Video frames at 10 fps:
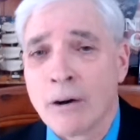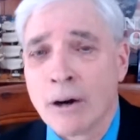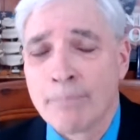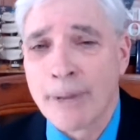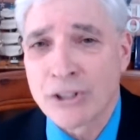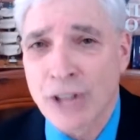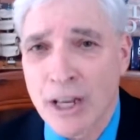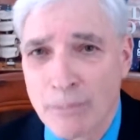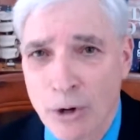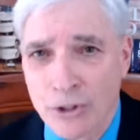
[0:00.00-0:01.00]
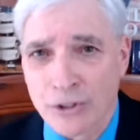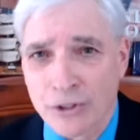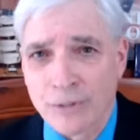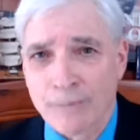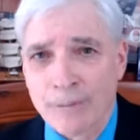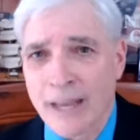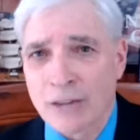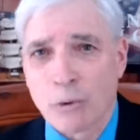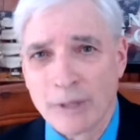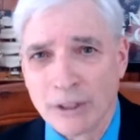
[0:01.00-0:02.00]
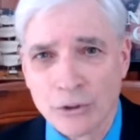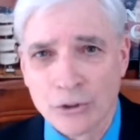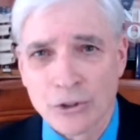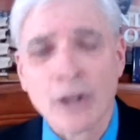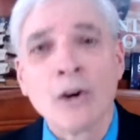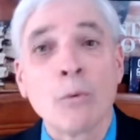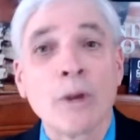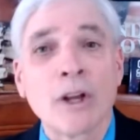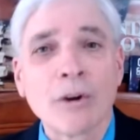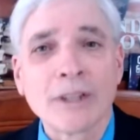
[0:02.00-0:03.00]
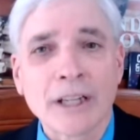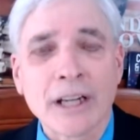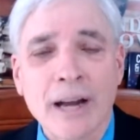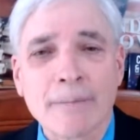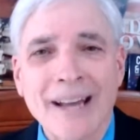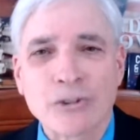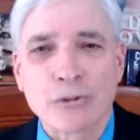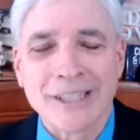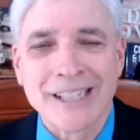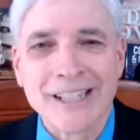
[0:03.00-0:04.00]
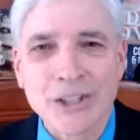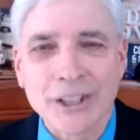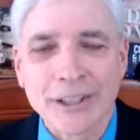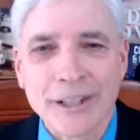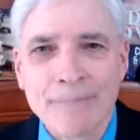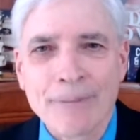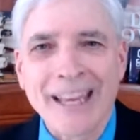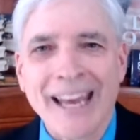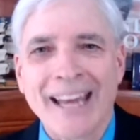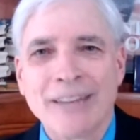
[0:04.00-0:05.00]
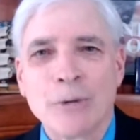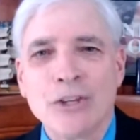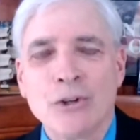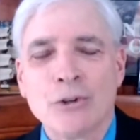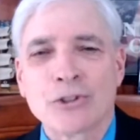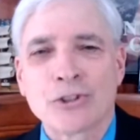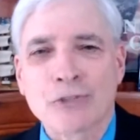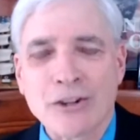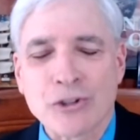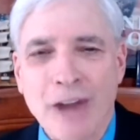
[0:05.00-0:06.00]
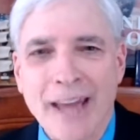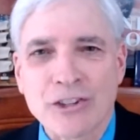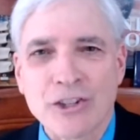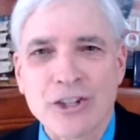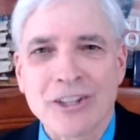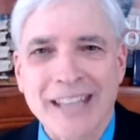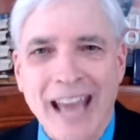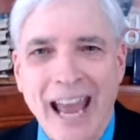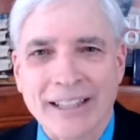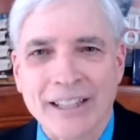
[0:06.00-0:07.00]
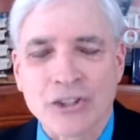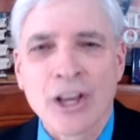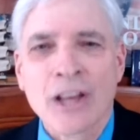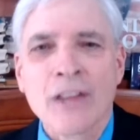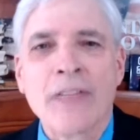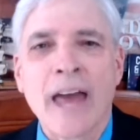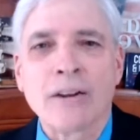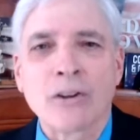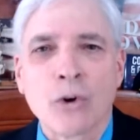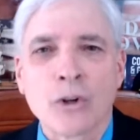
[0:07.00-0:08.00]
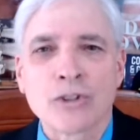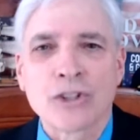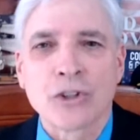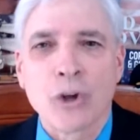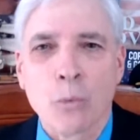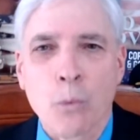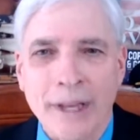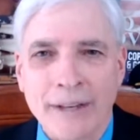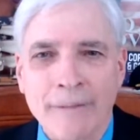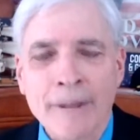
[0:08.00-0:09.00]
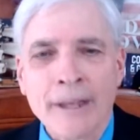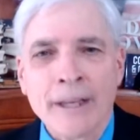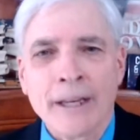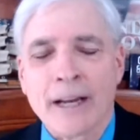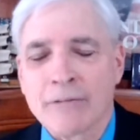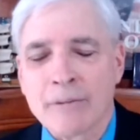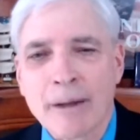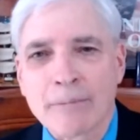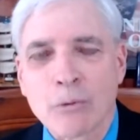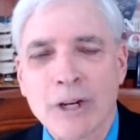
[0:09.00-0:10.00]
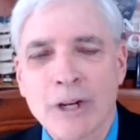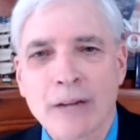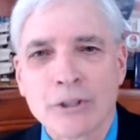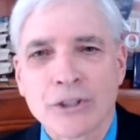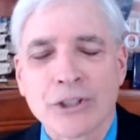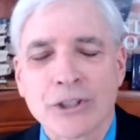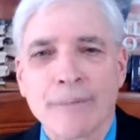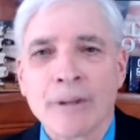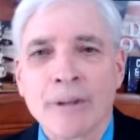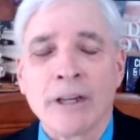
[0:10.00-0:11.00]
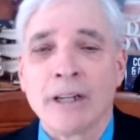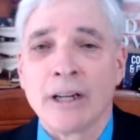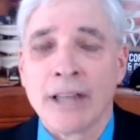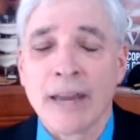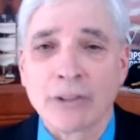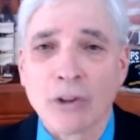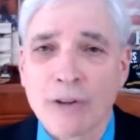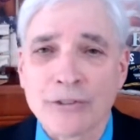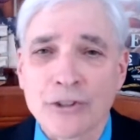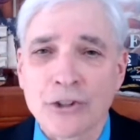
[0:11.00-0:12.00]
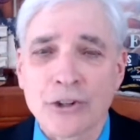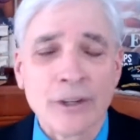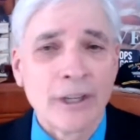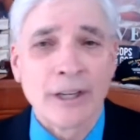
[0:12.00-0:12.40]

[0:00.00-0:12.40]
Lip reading: based on emotions. That's when we lose. We go into combat strategically, and we use strategies and tactics that cause us to win. And I remember when I was a naval officer, an